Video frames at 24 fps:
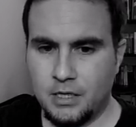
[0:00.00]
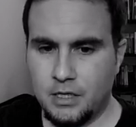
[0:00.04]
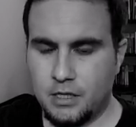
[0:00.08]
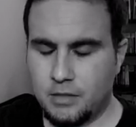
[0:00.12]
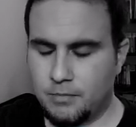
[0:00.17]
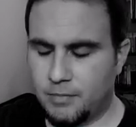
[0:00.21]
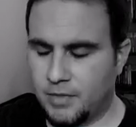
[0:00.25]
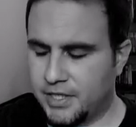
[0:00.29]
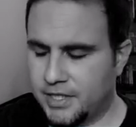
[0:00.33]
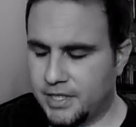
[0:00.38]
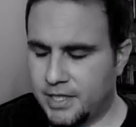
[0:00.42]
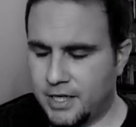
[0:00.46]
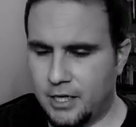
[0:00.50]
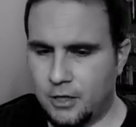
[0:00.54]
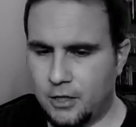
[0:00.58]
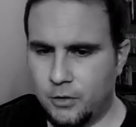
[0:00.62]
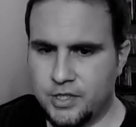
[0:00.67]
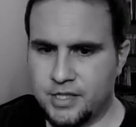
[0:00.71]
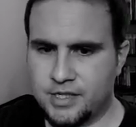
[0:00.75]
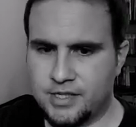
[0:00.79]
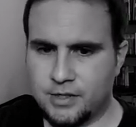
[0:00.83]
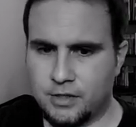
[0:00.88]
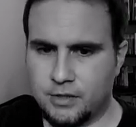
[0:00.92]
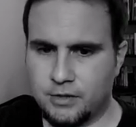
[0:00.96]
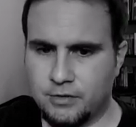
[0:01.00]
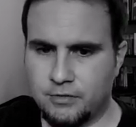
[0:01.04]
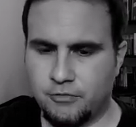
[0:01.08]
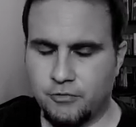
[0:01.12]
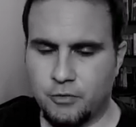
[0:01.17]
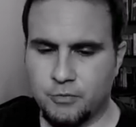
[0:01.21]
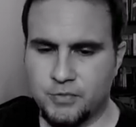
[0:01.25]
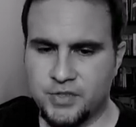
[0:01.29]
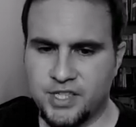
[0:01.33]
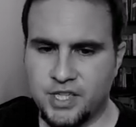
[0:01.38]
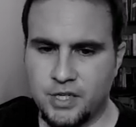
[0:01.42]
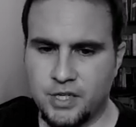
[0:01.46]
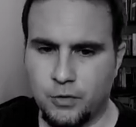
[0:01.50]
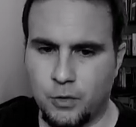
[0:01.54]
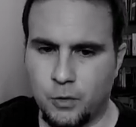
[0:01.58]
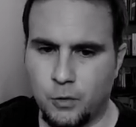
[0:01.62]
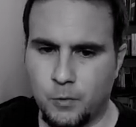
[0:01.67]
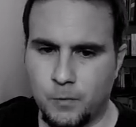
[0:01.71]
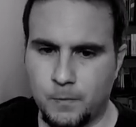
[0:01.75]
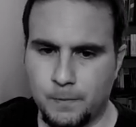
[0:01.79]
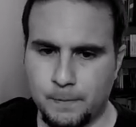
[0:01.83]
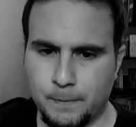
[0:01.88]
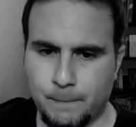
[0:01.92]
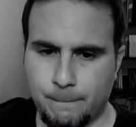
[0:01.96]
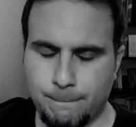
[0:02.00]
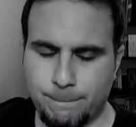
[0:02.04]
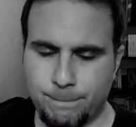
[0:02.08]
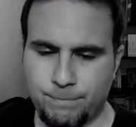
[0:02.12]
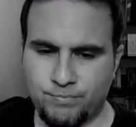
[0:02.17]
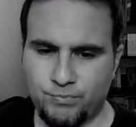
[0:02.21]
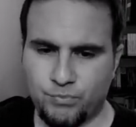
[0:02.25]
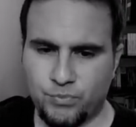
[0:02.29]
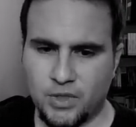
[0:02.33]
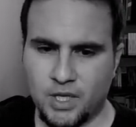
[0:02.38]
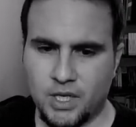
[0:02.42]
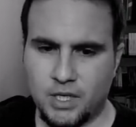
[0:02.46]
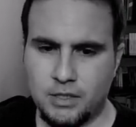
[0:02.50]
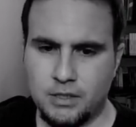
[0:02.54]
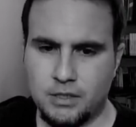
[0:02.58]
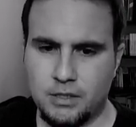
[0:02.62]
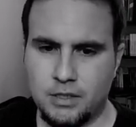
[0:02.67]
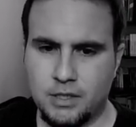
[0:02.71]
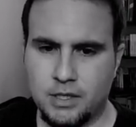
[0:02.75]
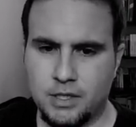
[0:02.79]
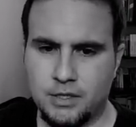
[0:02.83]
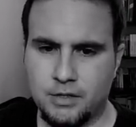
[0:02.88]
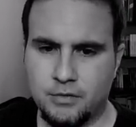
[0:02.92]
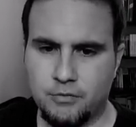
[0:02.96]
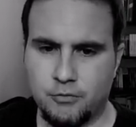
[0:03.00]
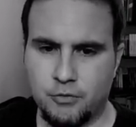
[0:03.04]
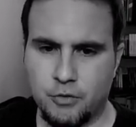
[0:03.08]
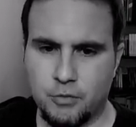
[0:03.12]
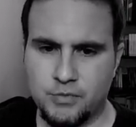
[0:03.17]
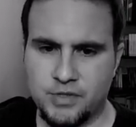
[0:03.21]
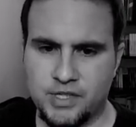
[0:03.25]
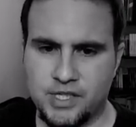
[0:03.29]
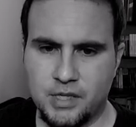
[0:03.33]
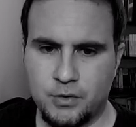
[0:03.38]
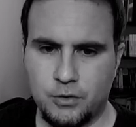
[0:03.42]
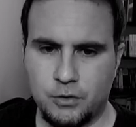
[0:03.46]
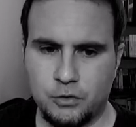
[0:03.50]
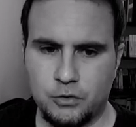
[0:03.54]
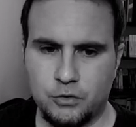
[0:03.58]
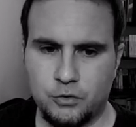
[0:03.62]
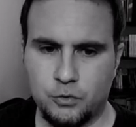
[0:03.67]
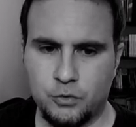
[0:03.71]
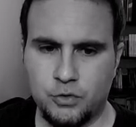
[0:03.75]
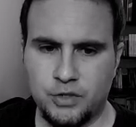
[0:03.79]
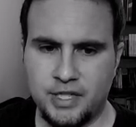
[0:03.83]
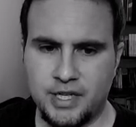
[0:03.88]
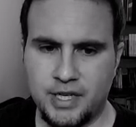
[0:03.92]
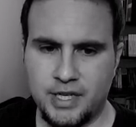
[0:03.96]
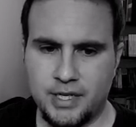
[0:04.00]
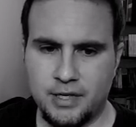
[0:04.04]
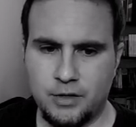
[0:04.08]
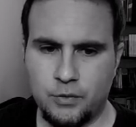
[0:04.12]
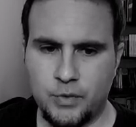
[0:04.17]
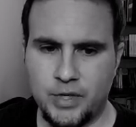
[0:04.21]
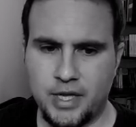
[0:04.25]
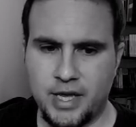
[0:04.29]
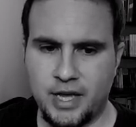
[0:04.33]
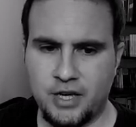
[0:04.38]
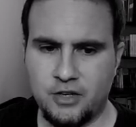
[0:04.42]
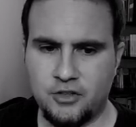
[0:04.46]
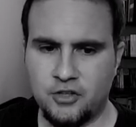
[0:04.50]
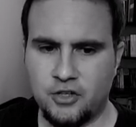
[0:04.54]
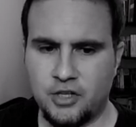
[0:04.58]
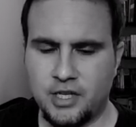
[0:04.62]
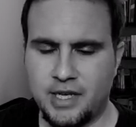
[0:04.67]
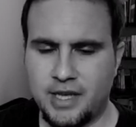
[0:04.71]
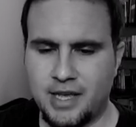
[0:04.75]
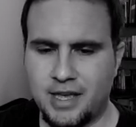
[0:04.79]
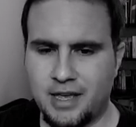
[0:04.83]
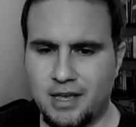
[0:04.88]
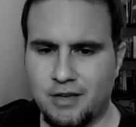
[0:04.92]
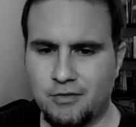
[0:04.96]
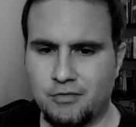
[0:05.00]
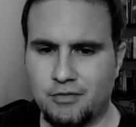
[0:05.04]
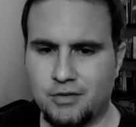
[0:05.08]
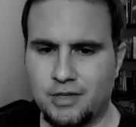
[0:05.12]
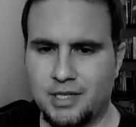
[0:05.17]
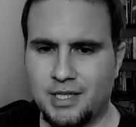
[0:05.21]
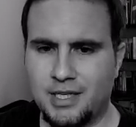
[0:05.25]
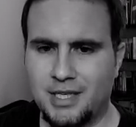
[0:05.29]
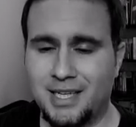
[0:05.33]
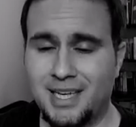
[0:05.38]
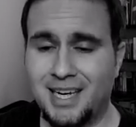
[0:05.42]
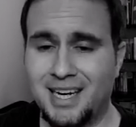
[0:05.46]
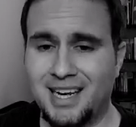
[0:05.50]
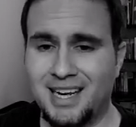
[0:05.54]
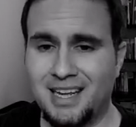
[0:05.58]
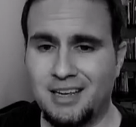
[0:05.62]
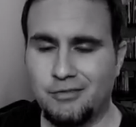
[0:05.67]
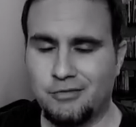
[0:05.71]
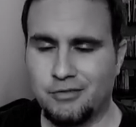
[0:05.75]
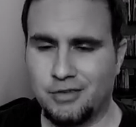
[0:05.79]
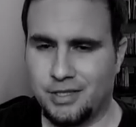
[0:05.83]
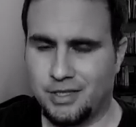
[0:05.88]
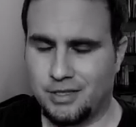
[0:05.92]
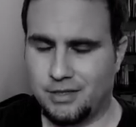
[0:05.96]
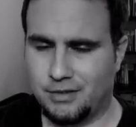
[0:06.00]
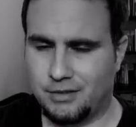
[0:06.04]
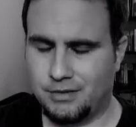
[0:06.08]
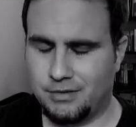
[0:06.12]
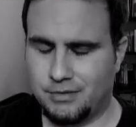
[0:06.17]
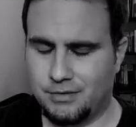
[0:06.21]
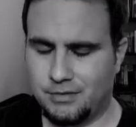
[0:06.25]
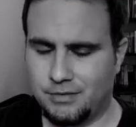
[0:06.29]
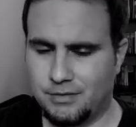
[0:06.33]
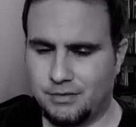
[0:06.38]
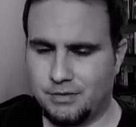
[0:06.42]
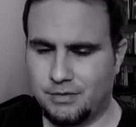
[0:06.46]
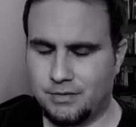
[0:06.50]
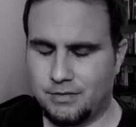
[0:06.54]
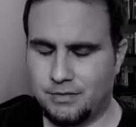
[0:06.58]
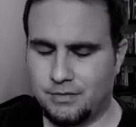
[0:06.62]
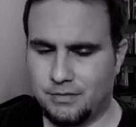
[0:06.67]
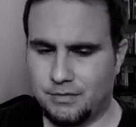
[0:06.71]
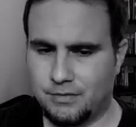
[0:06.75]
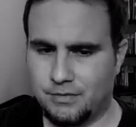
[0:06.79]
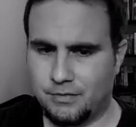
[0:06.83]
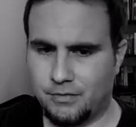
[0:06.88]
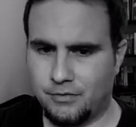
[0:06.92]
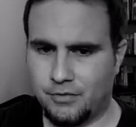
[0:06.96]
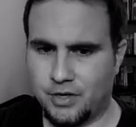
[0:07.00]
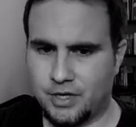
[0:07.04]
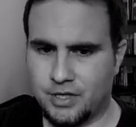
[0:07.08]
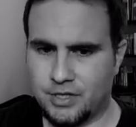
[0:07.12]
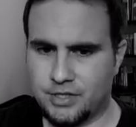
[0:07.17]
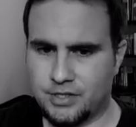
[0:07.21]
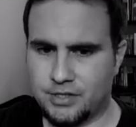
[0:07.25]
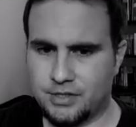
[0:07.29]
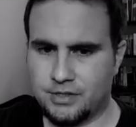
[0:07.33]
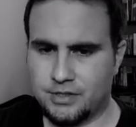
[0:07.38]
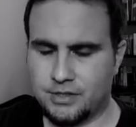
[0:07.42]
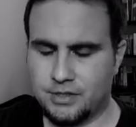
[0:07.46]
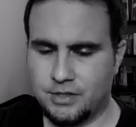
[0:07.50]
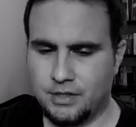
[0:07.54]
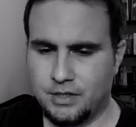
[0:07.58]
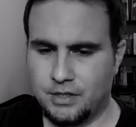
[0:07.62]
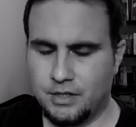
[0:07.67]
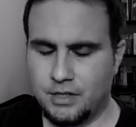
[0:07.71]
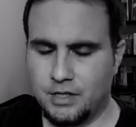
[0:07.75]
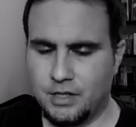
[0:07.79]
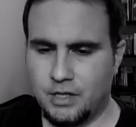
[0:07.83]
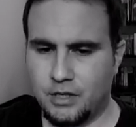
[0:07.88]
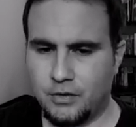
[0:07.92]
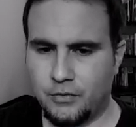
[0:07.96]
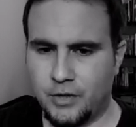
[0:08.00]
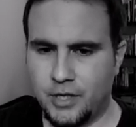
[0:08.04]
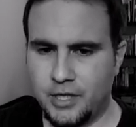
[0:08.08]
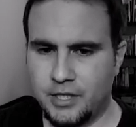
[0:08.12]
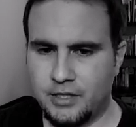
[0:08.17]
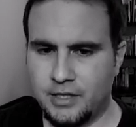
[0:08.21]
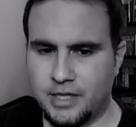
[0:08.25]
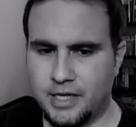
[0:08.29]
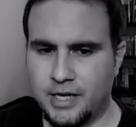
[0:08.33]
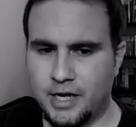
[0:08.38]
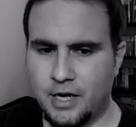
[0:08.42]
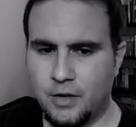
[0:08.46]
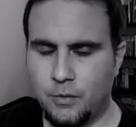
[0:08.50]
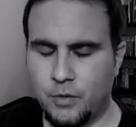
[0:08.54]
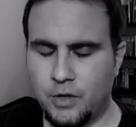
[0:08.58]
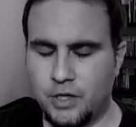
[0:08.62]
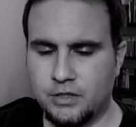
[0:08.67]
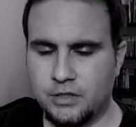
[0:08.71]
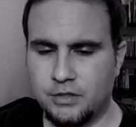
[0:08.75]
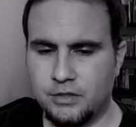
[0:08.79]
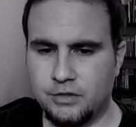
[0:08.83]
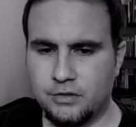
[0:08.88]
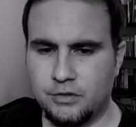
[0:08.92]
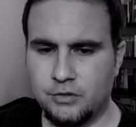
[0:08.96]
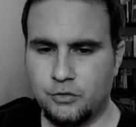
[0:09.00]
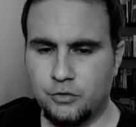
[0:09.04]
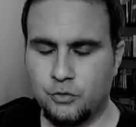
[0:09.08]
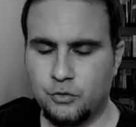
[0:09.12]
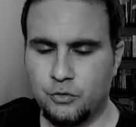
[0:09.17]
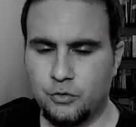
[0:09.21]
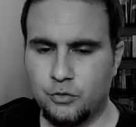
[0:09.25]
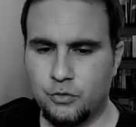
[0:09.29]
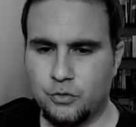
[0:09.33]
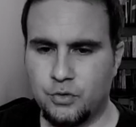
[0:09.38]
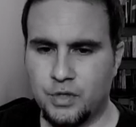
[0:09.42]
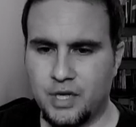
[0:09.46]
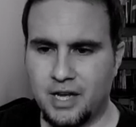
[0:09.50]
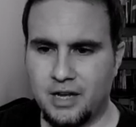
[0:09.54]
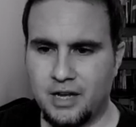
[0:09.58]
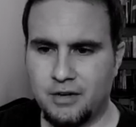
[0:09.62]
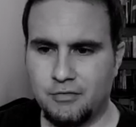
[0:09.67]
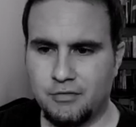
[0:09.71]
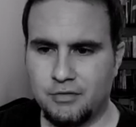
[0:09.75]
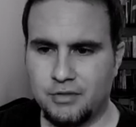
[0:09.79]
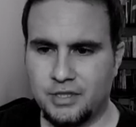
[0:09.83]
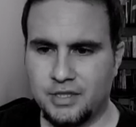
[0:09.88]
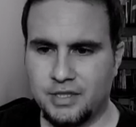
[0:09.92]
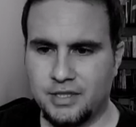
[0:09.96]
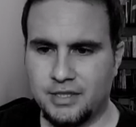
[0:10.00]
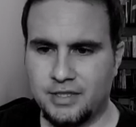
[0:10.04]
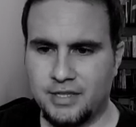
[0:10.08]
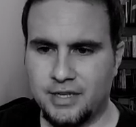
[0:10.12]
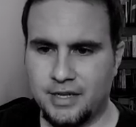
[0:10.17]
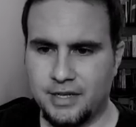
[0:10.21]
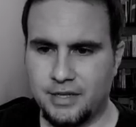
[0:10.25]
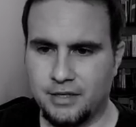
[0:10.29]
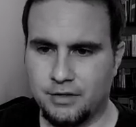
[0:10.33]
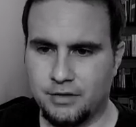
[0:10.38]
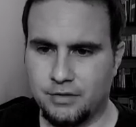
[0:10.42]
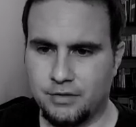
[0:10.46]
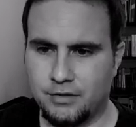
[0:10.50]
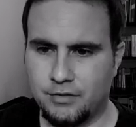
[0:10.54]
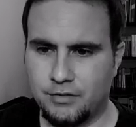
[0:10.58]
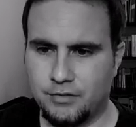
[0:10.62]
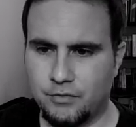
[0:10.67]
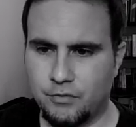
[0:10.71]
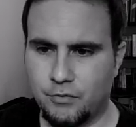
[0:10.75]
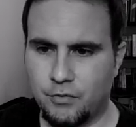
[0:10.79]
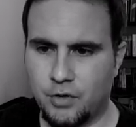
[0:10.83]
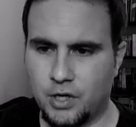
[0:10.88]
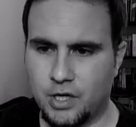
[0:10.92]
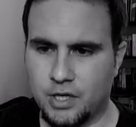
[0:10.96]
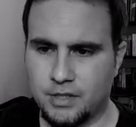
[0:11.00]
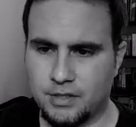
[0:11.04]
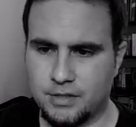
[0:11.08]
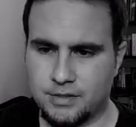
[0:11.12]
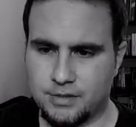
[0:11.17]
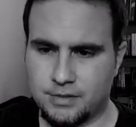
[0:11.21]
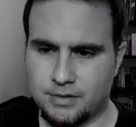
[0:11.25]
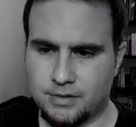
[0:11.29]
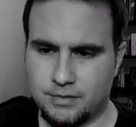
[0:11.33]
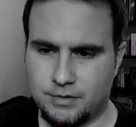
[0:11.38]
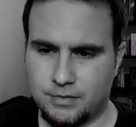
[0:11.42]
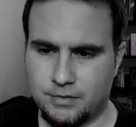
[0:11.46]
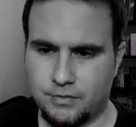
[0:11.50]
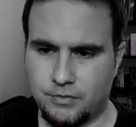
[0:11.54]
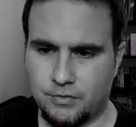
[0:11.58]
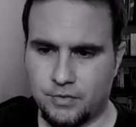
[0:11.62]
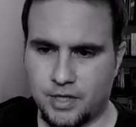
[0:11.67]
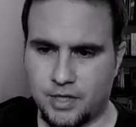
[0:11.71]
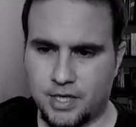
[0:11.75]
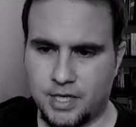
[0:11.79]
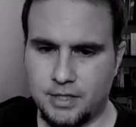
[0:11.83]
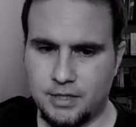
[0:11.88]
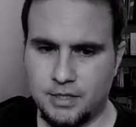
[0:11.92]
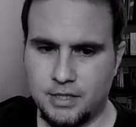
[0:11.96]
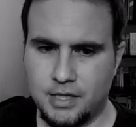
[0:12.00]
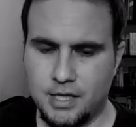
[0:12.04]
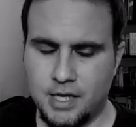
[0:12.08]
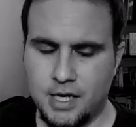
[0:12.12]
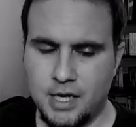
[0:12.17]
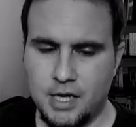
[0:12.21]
But now it's from 0. And from 0 to 10, we actually have 11 rungs, right? And I want to have 10 rungs, okay?